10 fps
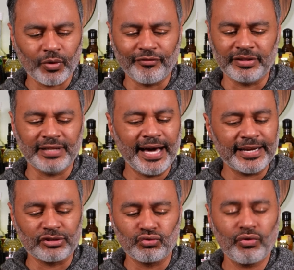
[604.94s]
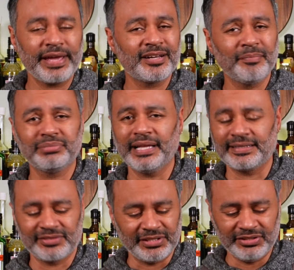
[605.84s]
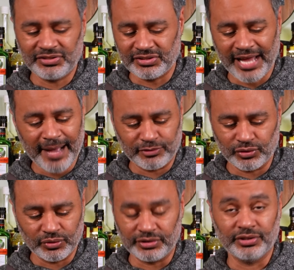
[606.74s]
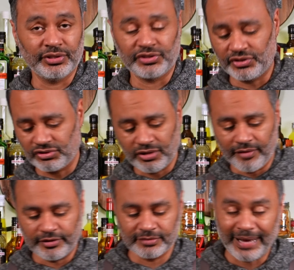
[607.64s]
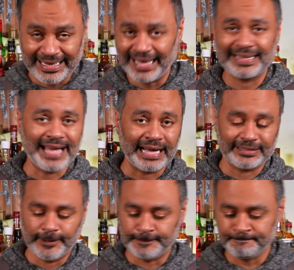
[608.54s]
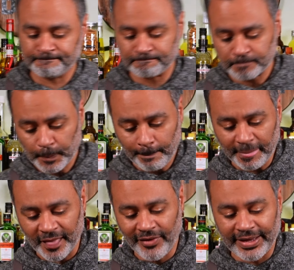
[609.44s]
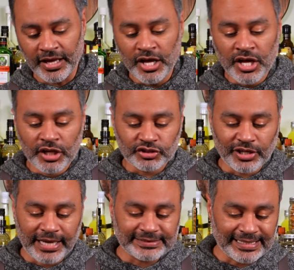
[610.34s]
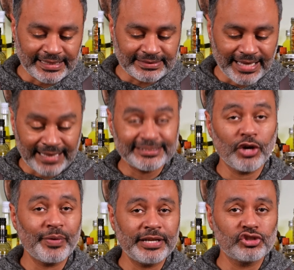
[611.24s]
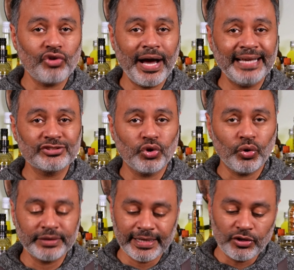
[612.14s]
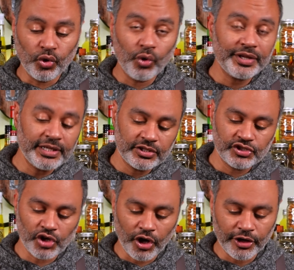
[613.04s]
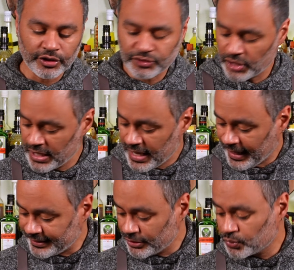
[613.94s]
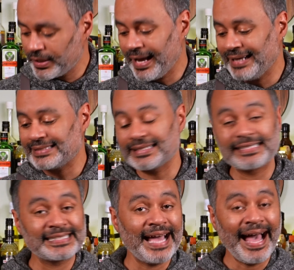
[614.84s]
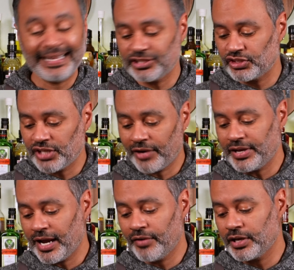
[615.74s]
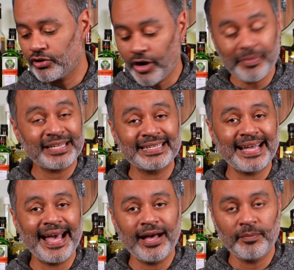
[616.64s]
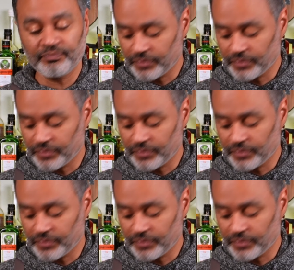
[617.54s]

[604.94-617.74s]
a lot of great complexity. This is absolutely delicious. Love it. My kind of cocktail. All right, so the next cocktail we're gonna try is called a Naughty Charles. And this one has Scotch, Cherry Heering, Creme de Cacao,